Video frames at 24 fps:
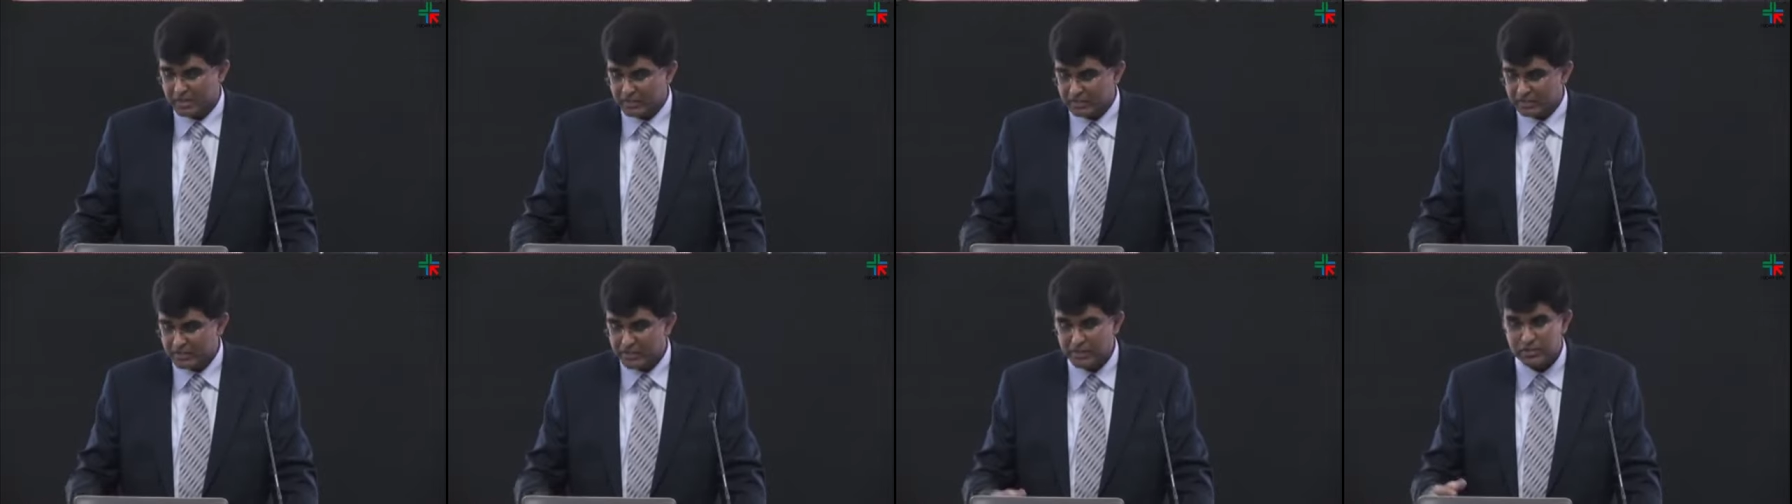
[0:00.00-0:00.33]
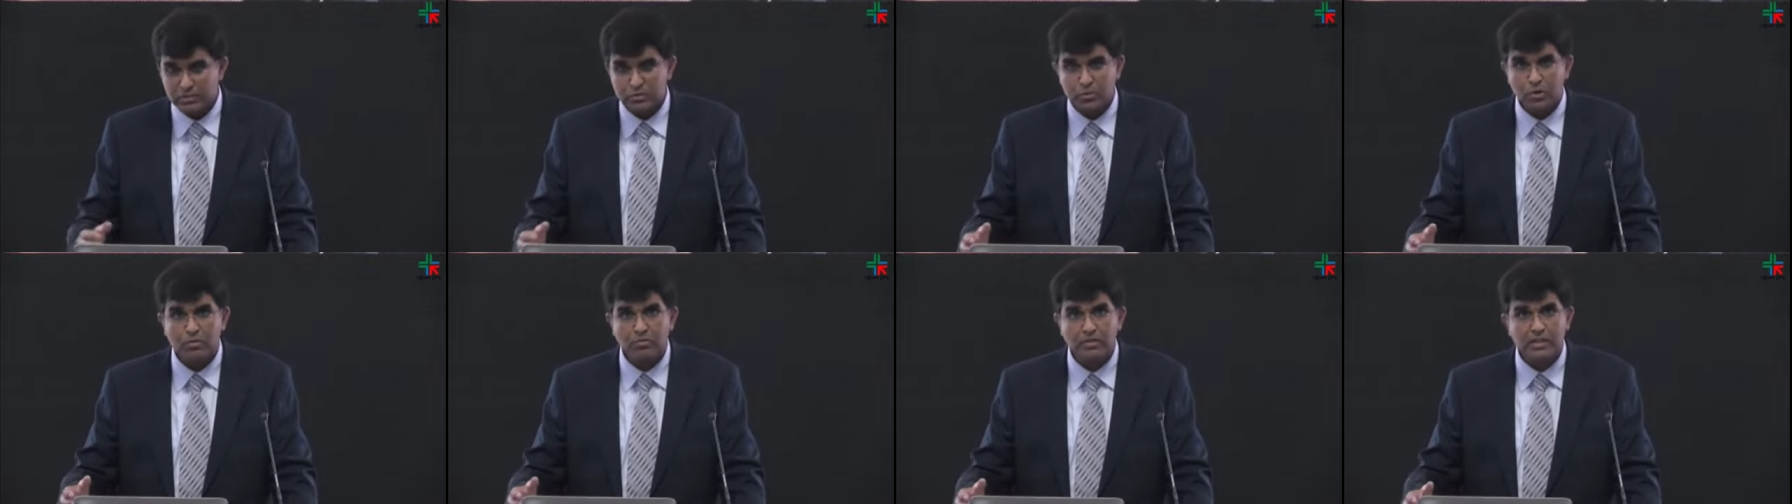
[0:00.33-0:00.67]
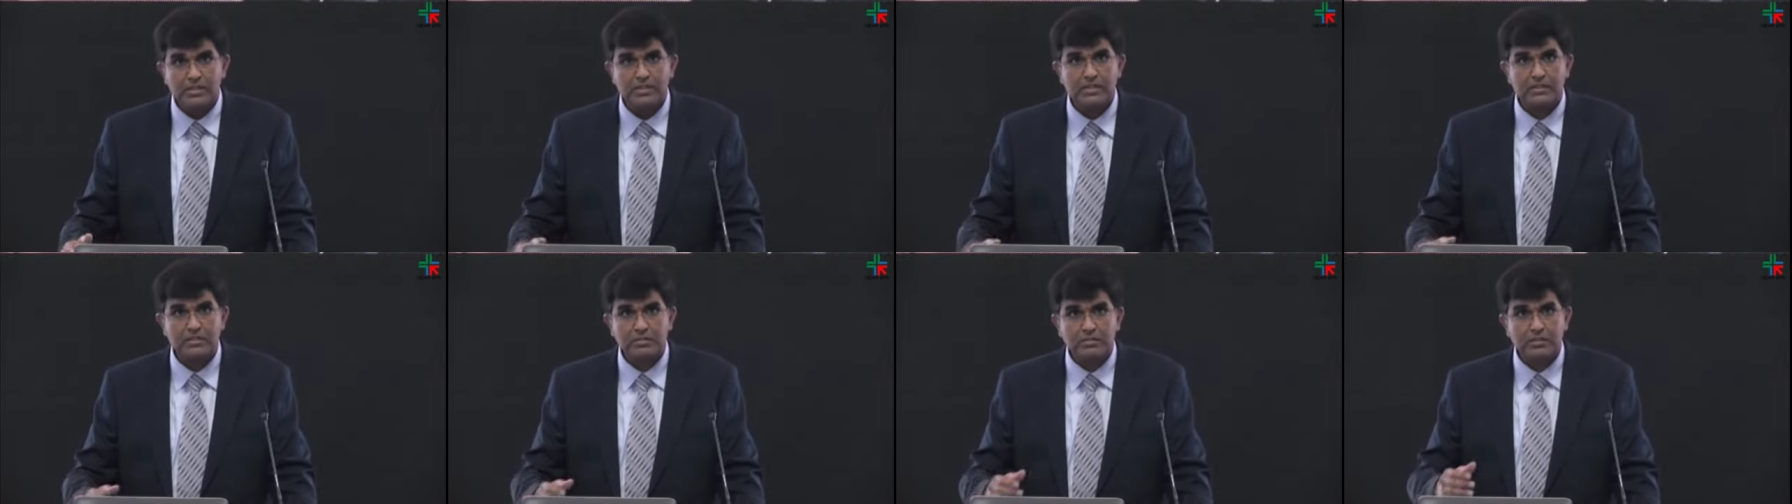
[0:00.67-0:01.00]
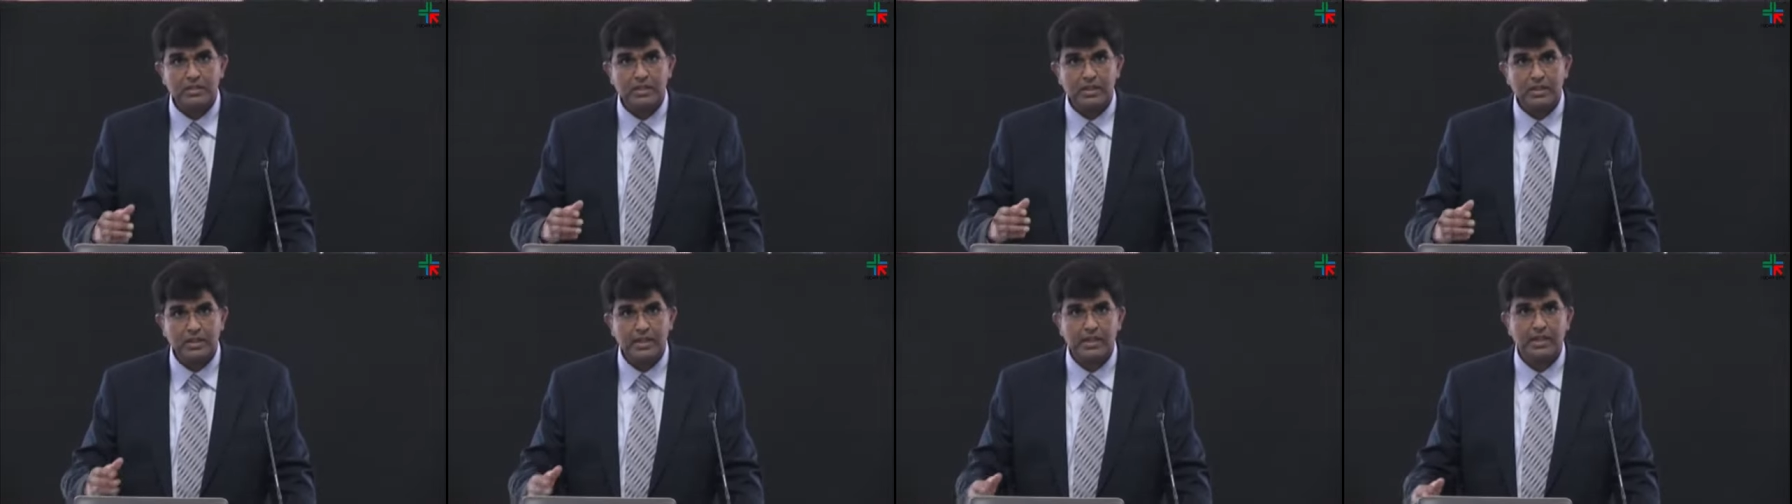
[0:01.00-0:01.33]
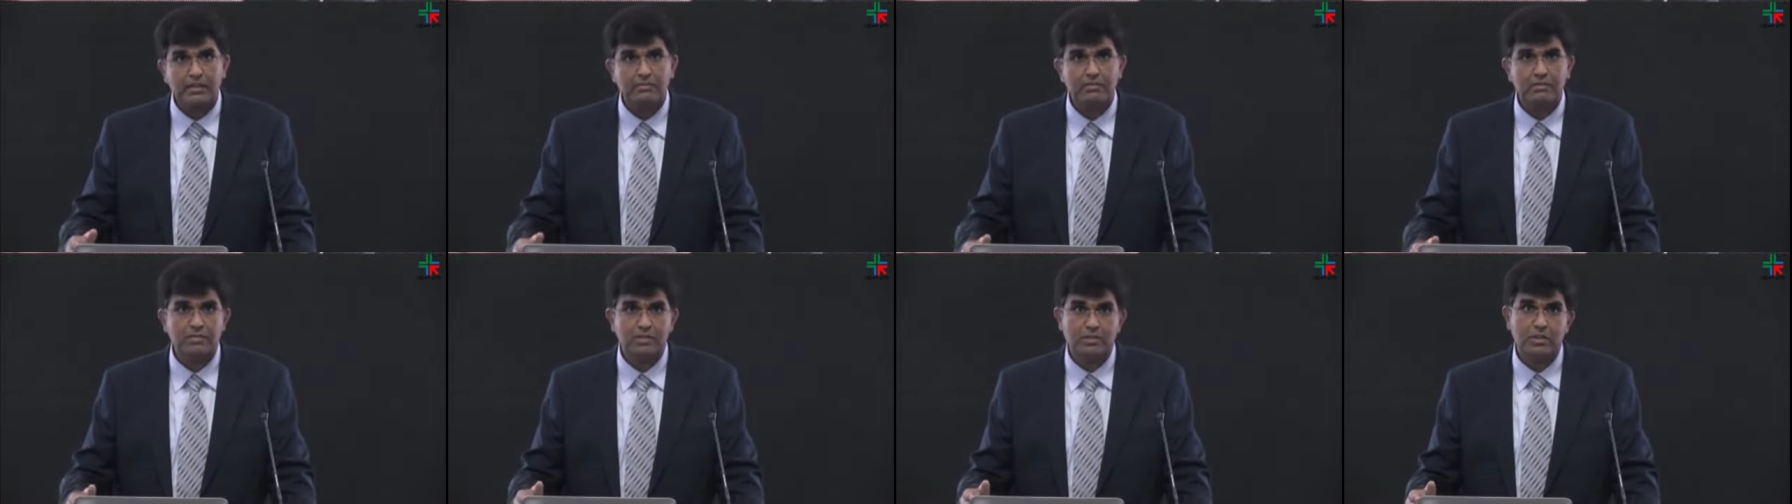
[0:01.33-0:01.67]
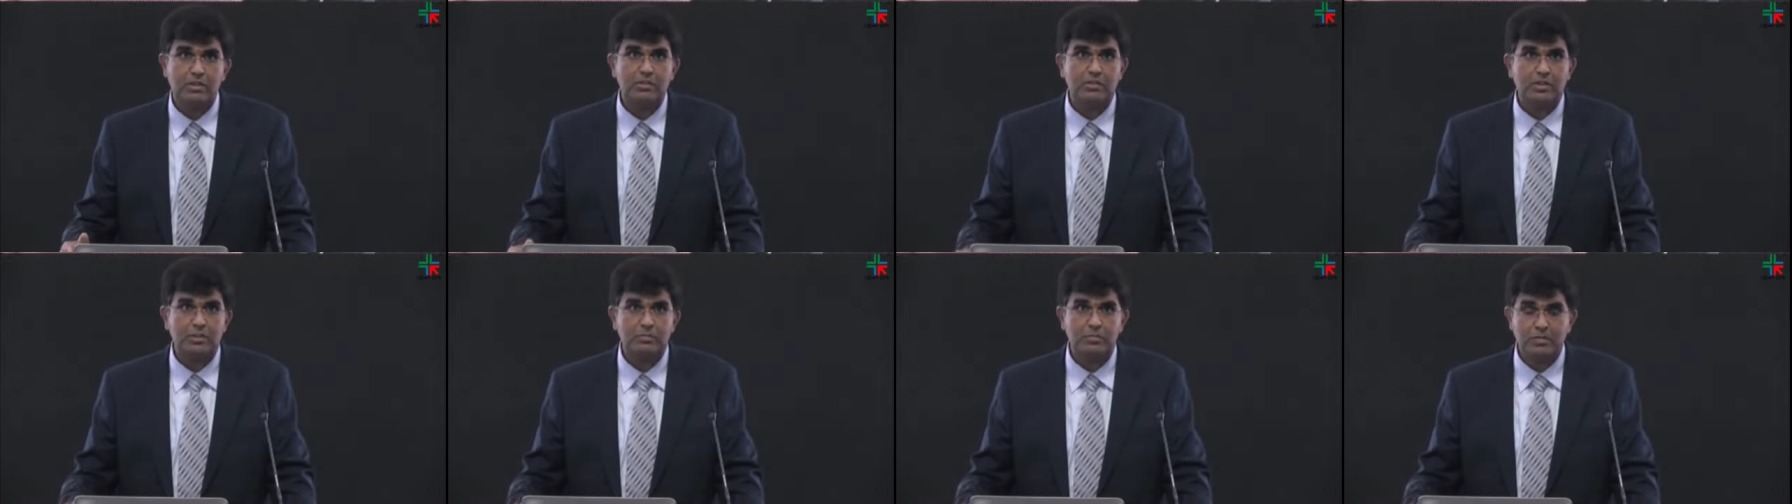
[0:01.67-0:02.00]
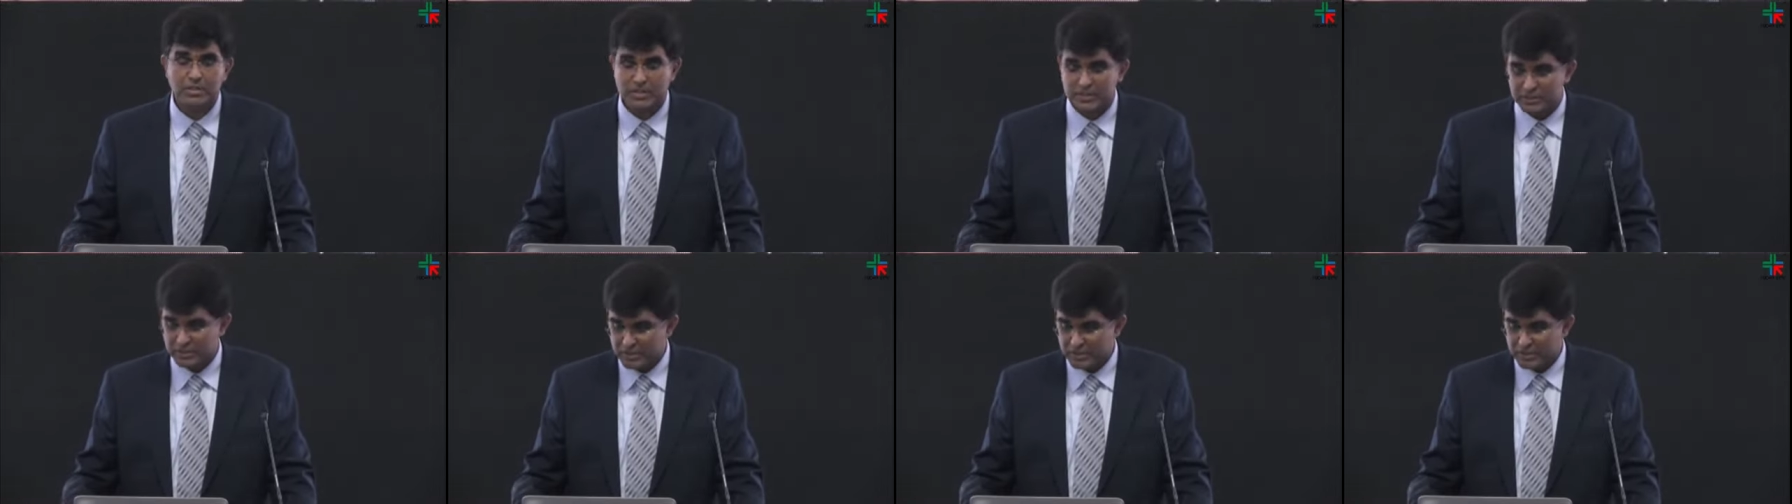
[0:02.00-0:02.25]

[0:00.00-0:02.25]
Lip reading: There is no way that you can get away without triple H